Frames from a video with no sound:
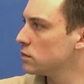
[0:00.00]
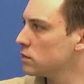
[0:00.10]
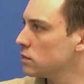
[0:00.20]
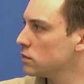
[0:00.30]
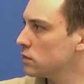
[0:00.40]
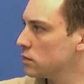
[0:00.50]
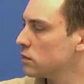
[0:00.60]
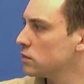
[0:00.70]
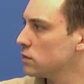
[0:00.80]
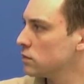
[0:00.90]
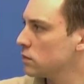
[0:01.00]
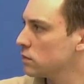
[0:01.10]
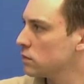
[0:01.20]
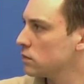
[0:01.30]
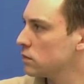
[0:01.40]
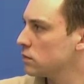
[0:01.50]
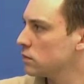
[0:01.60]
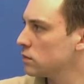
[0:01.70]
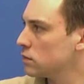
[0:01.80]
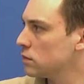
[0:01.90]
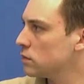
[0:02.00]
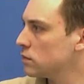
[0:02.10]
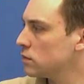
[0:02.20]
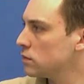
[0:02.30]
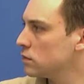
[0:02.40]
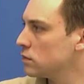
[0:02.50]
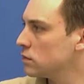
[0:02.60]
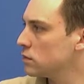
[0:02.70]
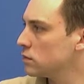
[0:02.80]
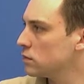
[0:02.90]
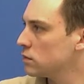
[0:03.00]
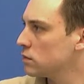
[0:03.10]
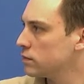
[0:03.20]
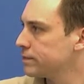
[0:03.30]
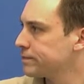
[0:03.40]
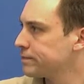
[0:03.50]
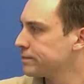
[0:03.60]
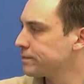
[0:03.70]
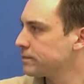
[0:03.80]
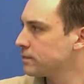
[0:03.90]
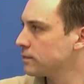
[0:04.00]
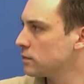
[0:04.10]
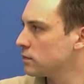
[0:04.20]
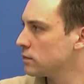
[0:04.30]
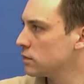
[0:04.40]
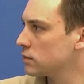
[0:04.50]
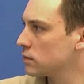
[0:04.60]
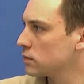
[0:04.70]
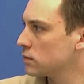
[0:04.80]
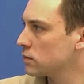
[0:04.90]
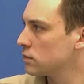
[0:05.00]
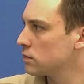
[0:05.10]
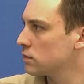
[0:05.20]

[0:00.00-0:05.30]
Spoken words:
No words are spoken by the person on screen.